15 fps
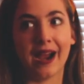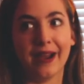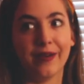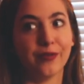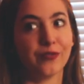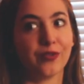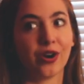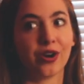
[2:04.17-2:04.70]

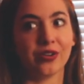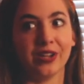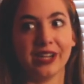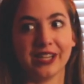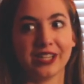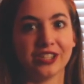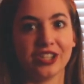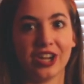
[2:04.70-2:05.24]
I've
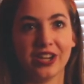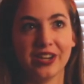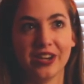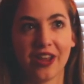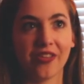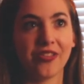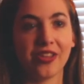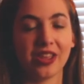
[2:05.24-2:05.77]
done
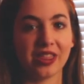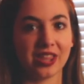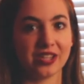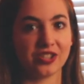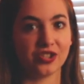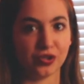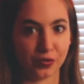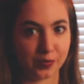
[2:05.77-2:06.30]
nothing
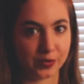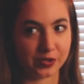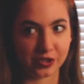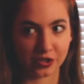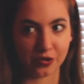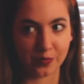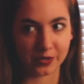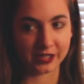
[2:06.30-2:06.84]
that's super
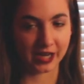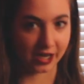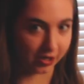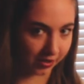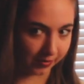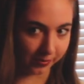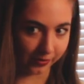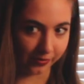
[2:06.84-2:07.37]

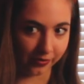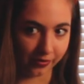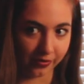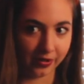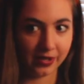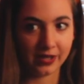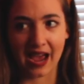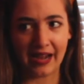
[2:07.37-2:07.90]

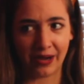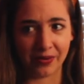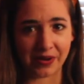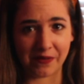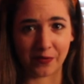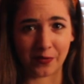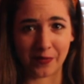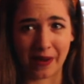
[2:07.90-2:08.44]
terrible. I don't
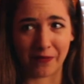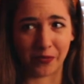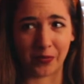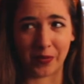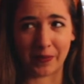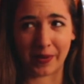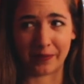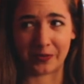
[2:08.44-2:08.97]
even ever
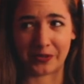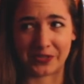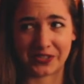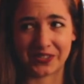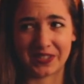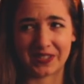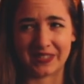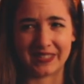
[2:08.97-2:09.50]
remember
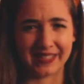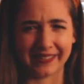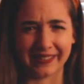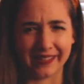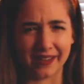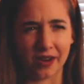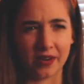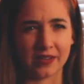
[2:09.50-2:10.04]

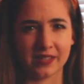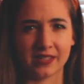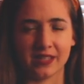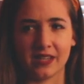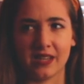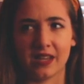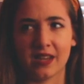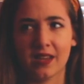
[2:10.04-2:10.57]
stealing,
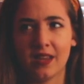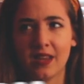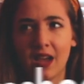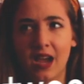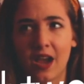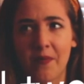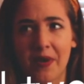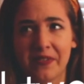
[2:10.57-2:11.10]
honestly.
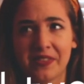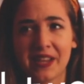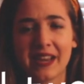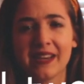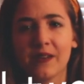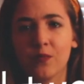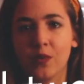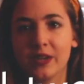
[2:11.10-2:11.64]
I think
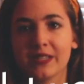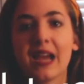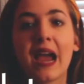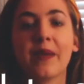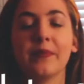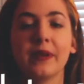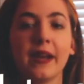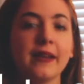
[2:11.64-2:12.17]
I did one
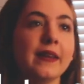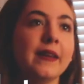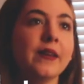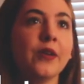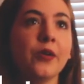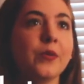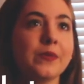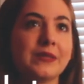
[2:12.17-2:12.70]
time, but I didn't
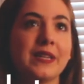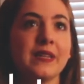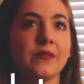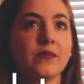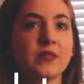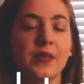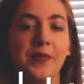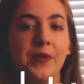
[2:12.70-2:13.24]
know. It was like
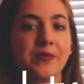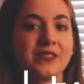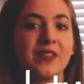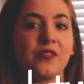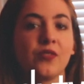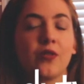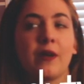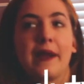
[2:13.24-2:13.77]
something was
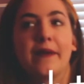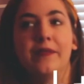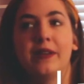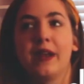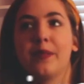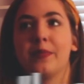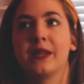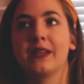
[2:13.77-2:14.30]
on the ground
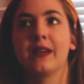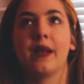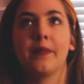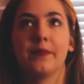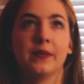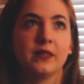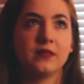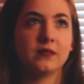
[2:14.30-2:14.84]
and I picked it
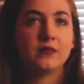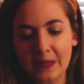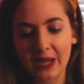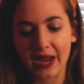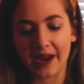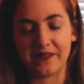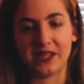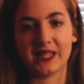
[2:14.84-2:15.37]
up. And
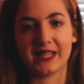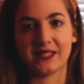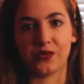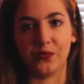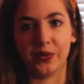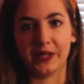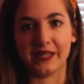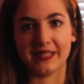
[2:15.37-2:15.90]
I think that's
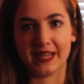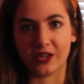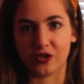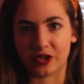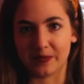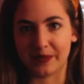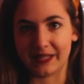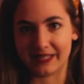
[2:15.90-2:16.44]
a really
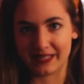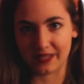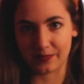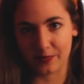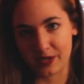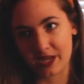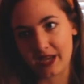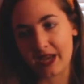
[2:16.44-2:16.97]
dangerous place to
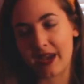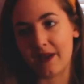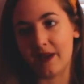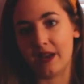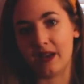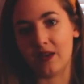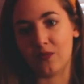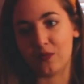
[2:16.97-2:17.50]
be,
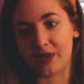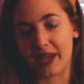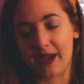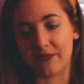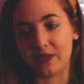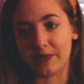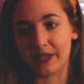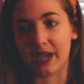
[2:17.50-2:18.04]
and we
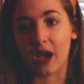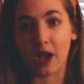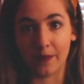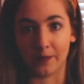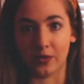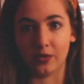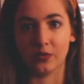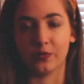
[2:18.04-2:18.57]
have to be
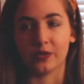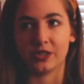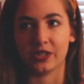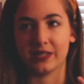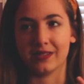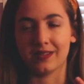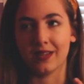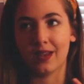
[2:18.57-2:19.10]
humbled, which
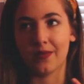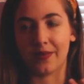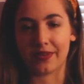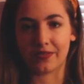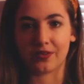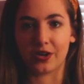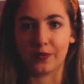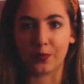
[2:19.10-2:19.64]
is my
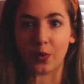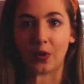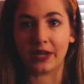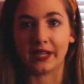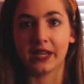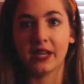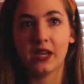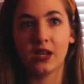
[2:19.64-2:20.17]
third
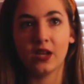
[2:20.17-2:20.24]
point.